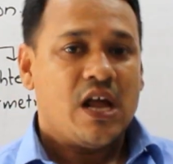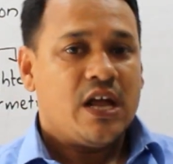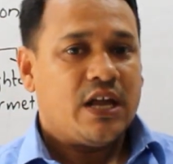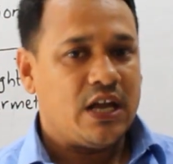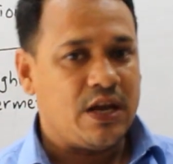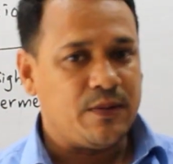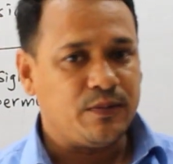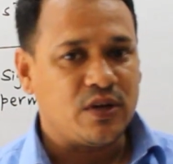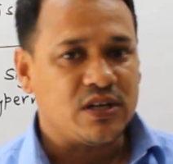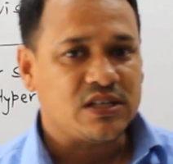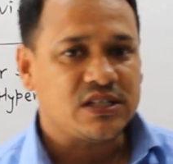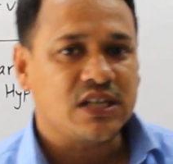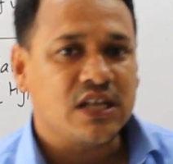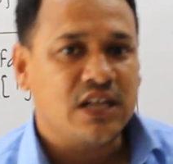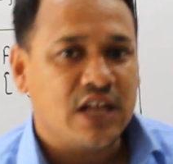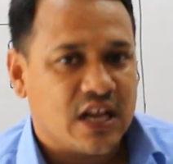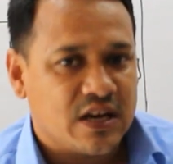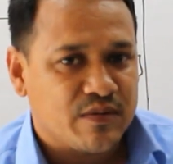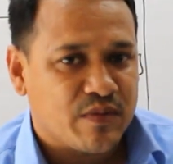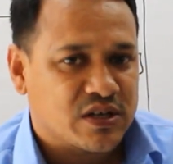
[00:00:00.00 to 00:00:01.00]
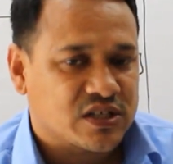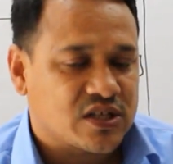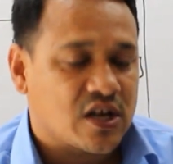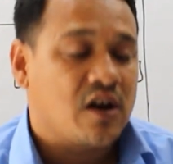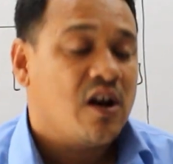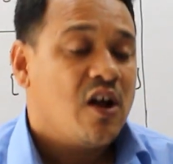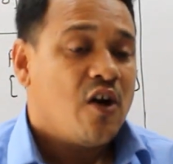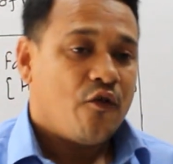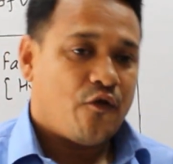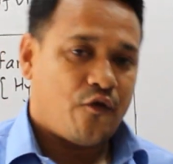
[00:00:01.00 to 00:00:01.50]
If the ciliary muscle
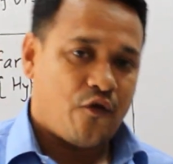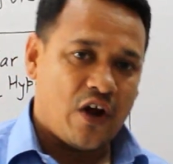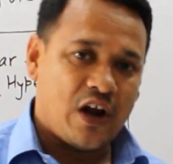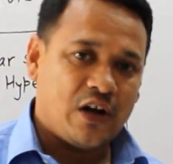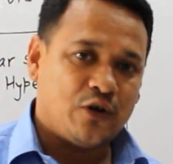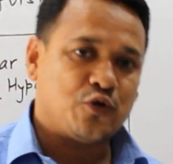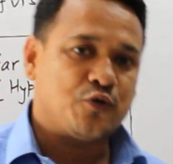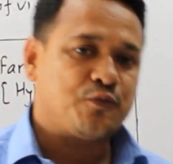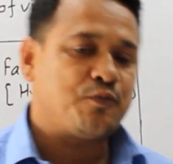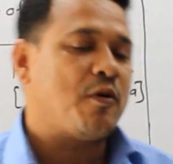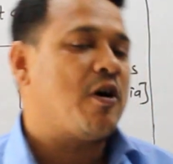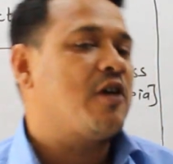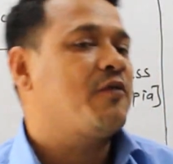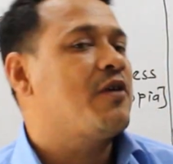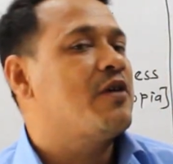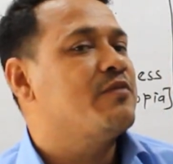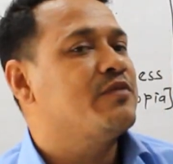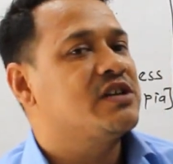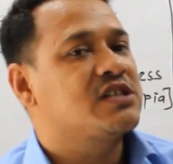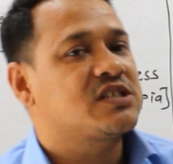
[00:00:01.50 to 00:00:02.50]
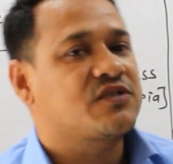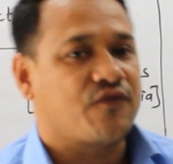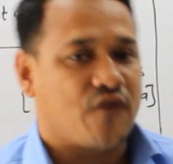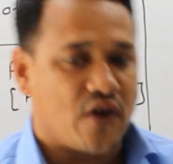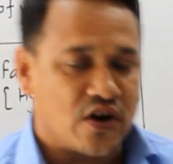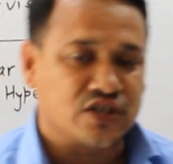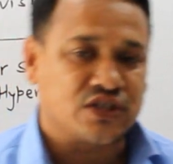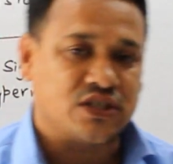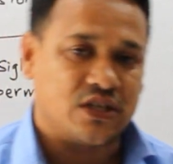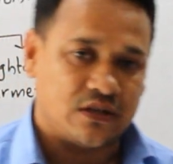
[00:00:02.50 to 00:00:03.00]
fail to perform its
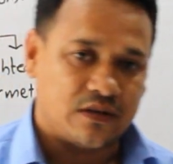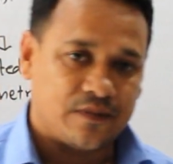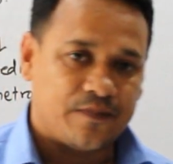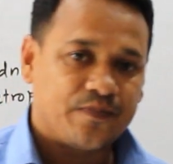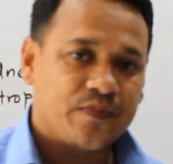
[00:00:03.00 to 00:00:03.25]
function,